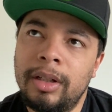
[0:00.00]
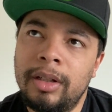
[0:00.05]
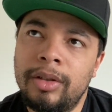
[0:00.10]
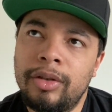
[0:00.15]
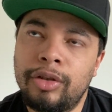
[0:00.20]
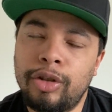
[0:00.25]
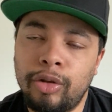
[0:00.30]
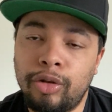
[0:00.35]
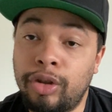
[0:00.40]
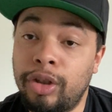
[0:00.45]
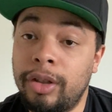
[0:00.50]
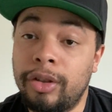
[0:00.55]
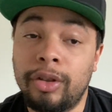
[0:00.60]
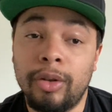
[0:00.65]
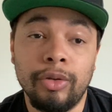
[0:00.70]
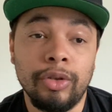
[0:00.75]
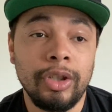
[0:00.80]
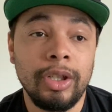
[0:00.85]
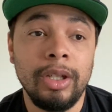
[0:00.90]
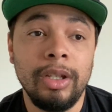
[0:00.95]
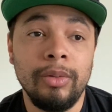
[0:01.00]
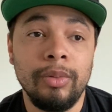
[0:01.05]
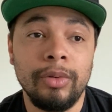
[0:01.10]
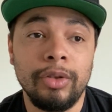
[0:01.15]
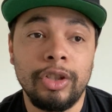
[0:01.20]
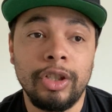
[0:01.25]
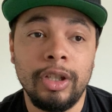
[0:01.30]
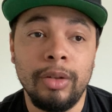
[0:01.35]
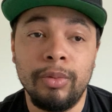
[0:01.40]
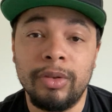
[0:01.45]
so
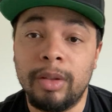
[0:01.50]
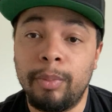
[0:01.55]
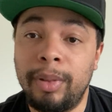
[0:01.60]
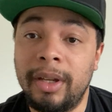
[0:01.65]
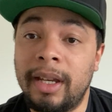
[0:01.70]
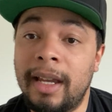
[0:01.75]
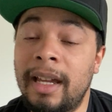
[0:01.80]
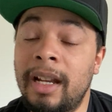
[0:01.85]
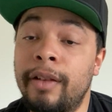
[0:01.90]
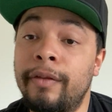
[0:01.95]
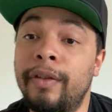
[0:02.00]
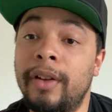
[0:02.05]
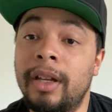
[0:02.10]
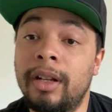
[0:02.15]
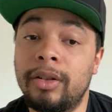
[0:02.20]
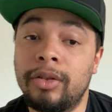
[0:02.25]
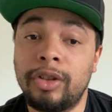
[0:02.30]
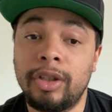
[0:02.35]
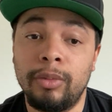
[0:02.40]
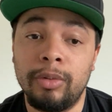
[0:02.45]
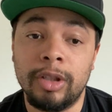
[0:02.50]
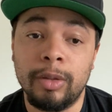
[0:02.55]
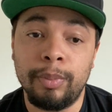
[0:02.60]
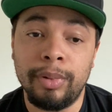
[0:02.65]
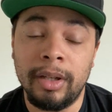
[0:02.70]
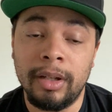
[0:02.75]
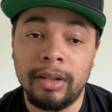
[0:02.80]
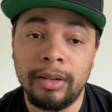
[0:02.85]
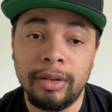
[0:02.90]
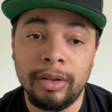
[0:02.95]
she was a big innovator. She was a
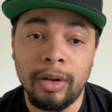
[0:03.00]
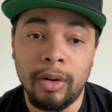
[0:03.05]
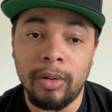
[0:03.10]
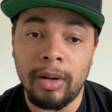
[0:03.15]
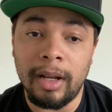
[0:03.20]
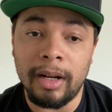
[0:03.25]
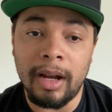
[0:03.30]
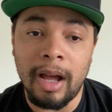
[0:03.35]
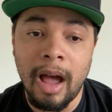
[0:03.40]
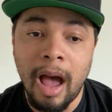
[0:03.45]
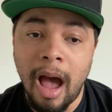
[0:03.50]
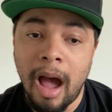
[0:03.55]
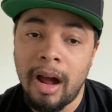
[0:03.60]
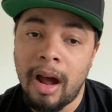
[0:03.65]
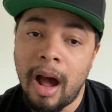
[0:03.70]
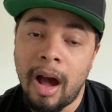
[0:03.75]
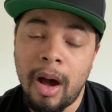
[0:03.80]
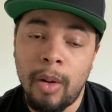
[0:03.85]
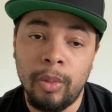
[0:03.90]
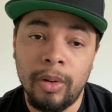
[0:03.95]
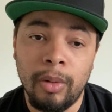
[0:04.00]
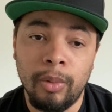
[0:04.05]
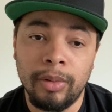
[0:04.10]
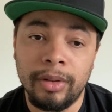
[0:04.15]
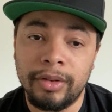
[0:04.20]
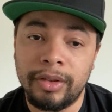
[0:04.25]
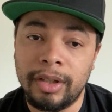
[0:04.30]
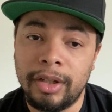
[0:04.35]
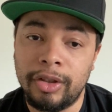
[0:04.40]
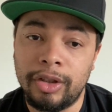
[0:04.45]
big, I want
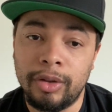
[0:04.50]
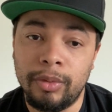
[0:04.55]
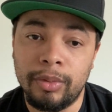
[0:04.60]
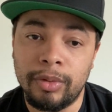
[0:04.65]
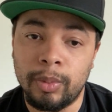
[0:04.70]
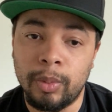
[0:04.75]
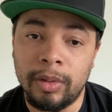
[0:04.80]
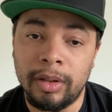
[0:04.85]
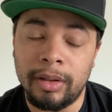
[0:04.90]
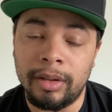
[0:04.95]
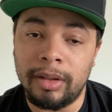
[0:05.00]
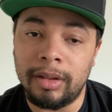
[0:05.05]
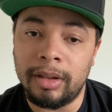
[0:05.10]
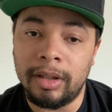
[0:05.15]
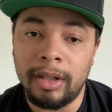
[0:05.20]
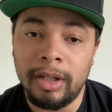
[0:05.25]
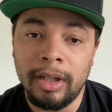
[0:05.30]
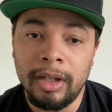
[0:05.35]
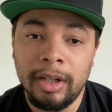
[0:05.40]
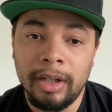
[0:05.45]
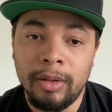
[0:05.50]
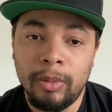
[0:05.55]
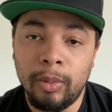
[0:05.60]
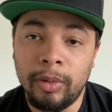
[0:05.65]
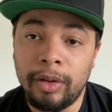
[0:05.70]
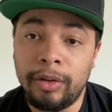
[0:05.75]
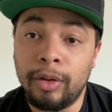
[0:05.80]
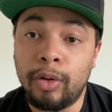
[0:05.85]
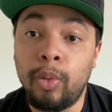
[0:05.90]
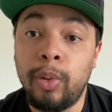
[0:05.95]
to say she was one of the
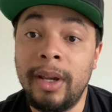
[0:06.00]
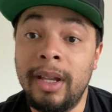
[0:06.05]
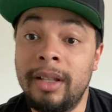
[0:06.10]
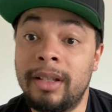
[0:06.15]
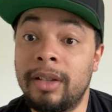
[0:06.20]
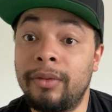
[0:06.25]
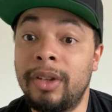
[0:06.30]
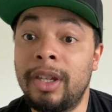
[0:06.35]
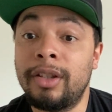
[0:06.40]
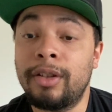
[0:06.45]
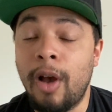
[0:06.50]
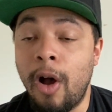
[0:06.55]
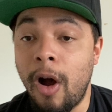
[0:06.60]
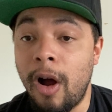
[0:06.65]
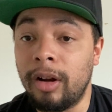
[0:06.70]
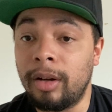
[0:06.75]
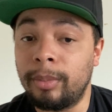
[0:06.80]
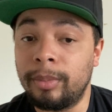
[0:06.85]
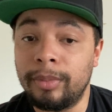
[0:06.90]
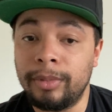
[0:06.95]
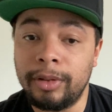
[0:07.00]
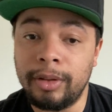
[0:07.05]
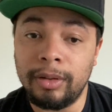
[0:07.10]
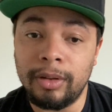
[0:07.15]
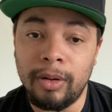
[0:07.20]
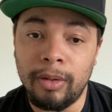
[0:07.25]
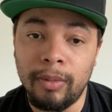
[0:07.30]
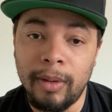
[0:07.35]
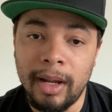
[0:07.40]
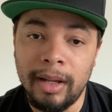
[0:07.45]
one of the queens of East Harlem,
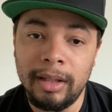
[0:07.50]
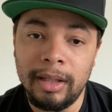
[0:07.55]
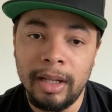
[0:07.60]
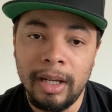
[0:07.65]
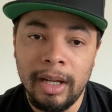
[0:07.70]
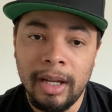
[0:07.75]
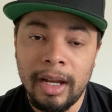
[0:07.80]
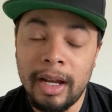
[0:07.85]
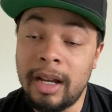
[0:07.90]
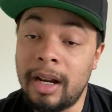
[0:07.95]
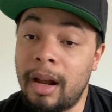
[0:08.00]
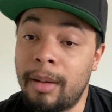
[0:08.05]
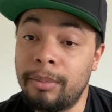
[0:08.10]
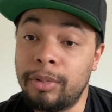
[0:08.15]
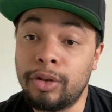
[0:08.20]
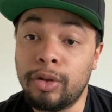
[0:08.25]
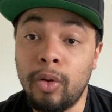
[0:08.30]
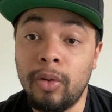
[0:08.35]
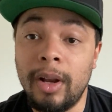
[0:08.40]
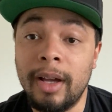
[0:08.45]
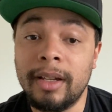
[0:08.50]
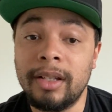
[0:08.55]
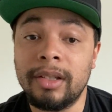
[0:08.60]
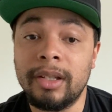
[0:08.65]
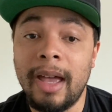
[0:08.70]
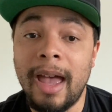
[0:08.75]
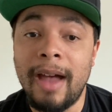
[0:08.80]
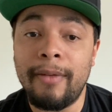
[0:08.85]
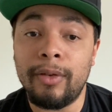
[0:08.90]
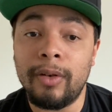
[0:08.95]
right? And I'm so lucky
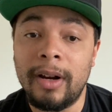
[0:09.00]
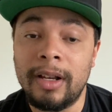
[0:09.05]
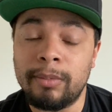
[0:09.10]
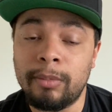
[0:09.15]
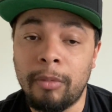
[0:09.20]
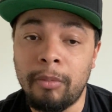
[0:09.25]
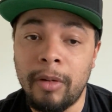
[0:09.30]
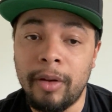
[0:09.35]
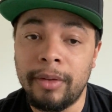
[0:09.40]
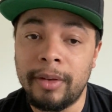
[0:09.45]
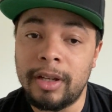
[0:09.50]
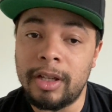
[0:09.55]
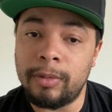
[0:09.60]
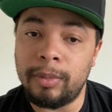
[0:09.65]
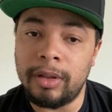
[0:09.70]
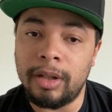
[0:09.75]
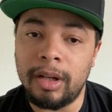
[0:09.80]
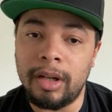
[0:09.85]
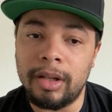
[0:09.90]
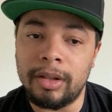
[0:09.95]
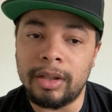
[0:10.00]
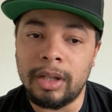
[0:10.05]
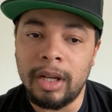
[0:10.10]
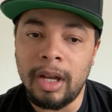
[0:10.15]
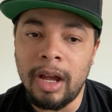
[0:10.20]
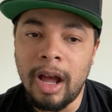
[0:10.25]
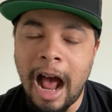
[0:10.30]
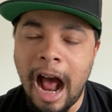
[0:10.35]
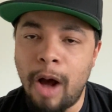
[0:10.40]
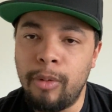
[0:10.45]
to have her as my mother is because
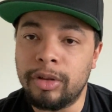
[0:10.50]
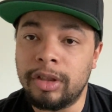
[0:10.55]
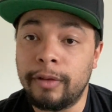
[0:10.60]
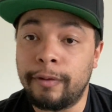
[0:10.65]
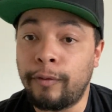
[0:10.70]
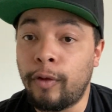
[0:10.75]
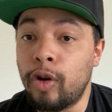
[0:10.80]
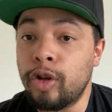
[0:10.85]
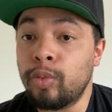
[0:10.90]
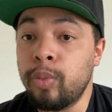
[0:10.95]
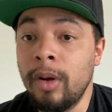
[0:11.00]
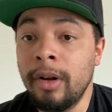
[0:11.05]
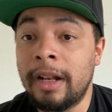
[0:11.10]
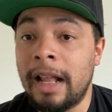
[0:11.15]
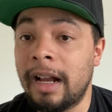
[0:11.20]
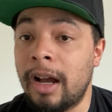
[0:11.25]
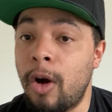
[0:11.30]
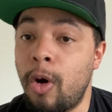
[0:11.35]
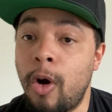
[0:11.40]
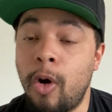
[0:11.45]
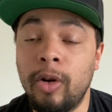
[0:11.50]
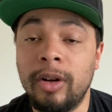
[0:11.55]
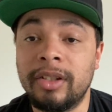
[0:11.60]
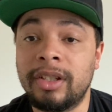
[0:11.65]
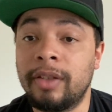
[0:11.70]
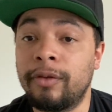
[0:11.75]
I was the first one that got all this